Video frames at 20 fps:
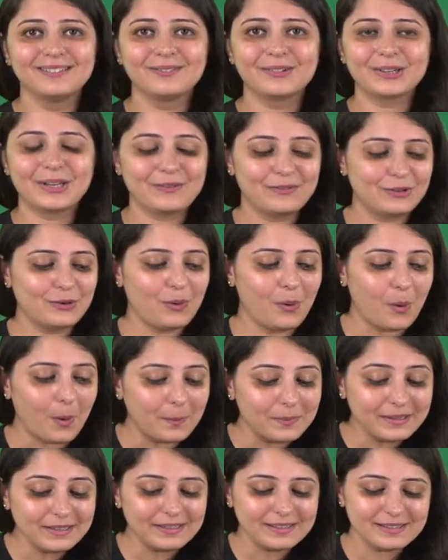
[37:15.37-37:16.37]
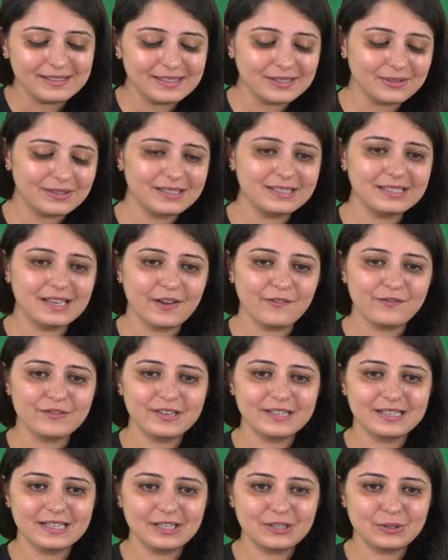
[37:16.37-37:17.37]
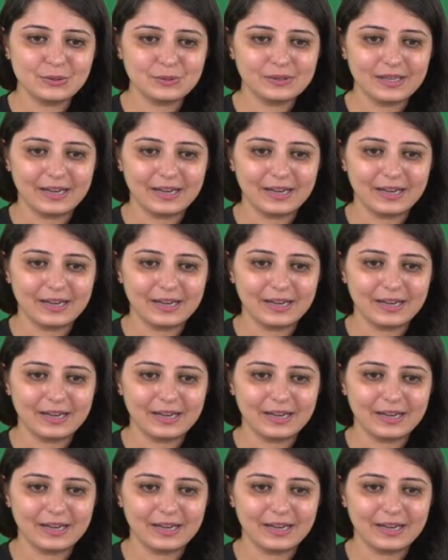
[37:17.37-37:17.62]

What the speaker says: whatever your hobby is, you can definitely do